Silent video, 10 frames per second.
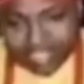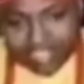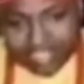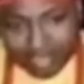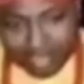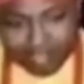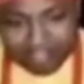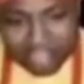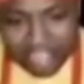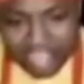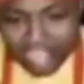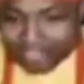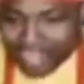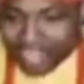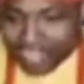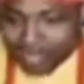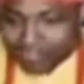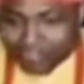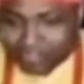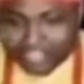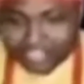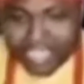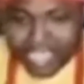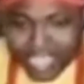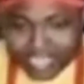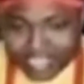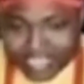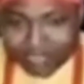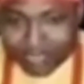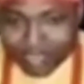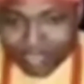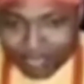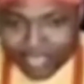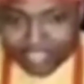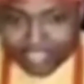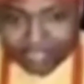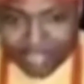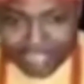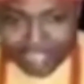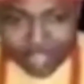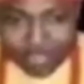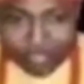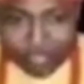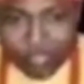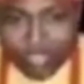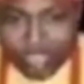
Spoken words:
is enough. I have had enough of it, and it has become imperative to address you people.